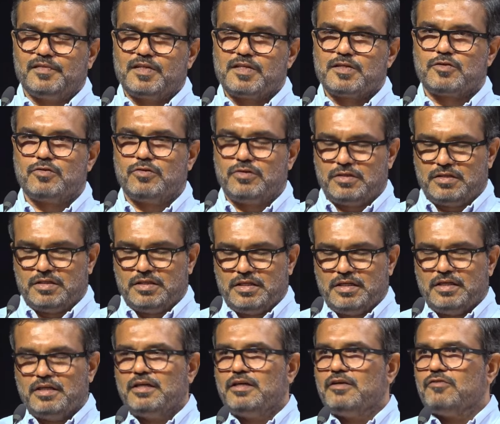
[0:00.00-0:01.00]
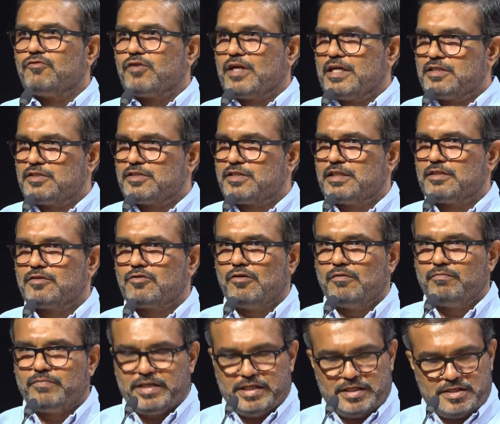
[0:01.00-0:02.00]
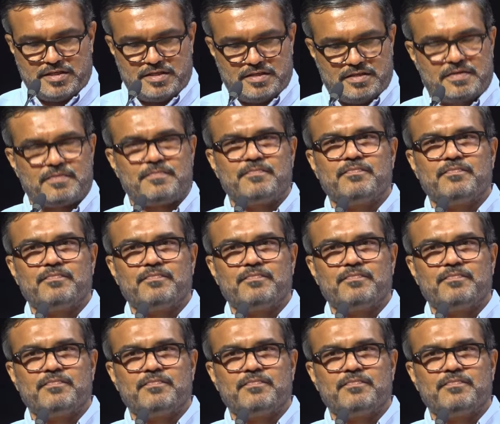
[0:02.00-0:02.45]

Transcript: So, friends and comrades,